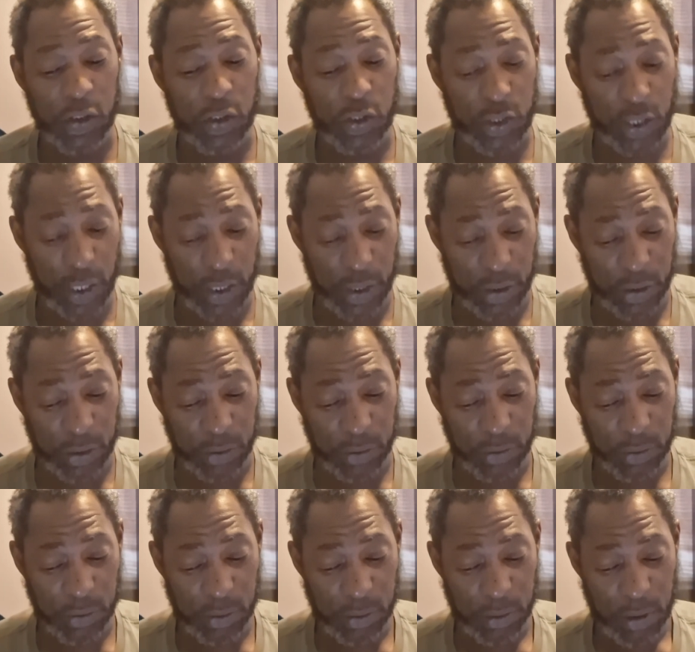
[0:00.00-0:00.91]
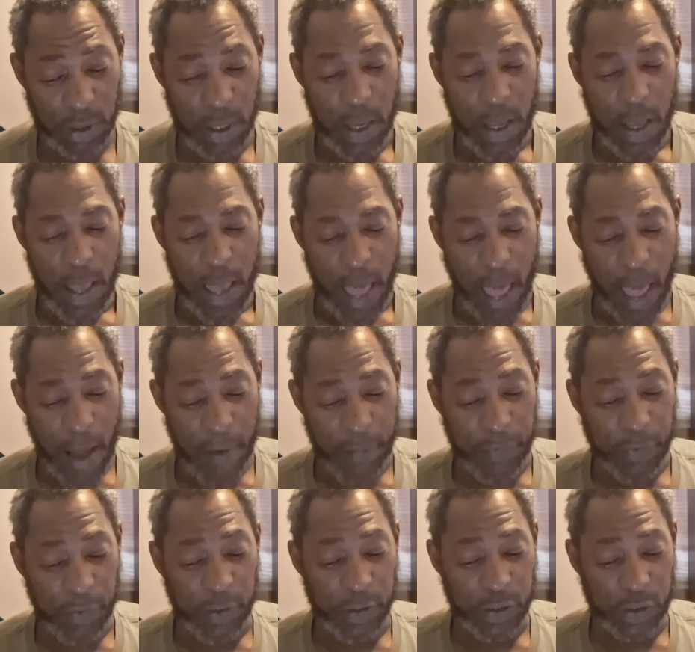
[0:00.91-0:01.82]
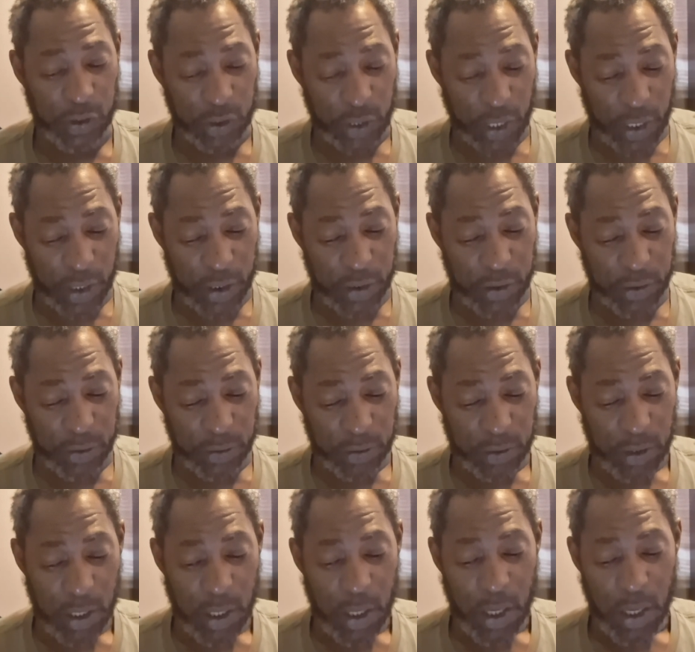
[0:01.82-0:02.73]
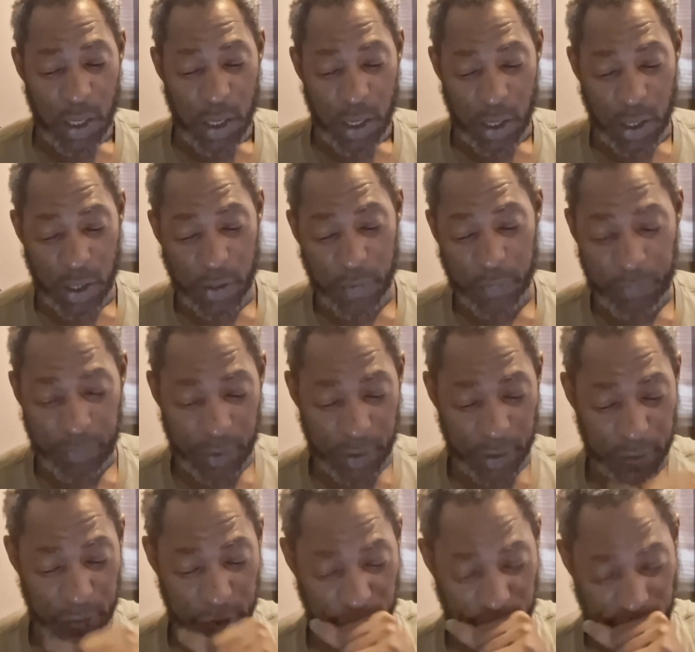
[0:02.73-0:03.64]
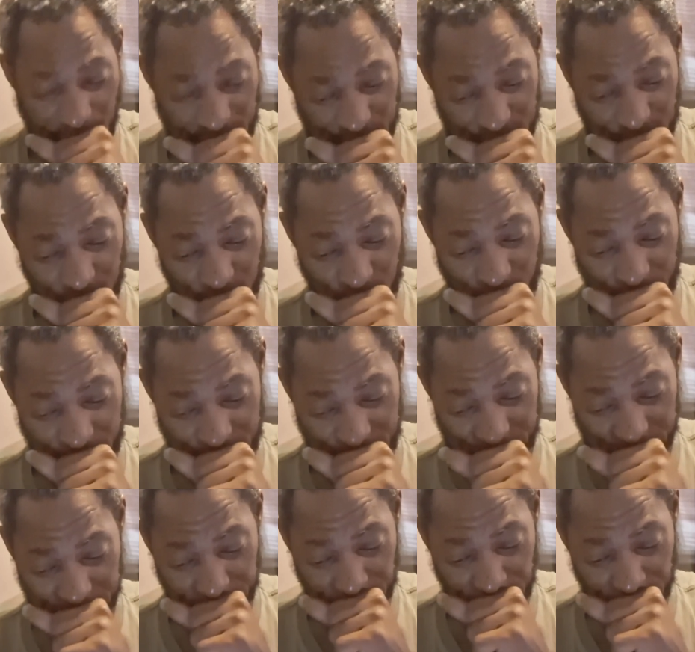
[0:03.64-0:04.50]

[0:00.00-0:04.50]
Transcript: shekels, after the shekels of the sanctuary.